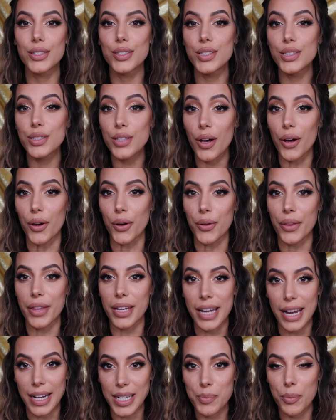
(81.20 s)
So
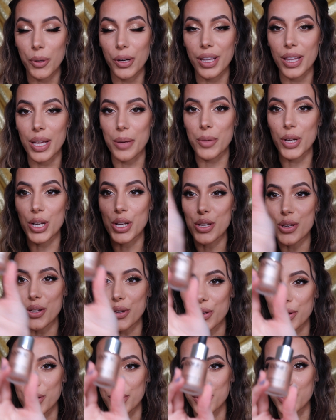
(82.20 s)
the next product that I'm going to
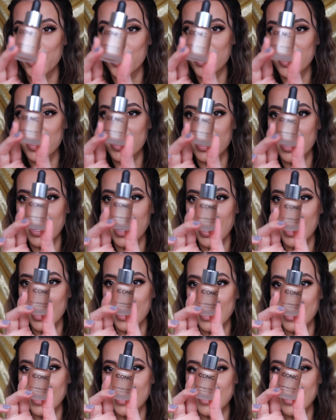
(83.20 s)
use
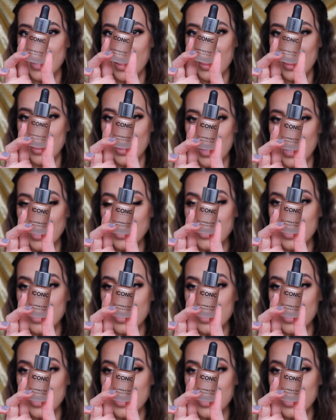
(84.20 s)
is this.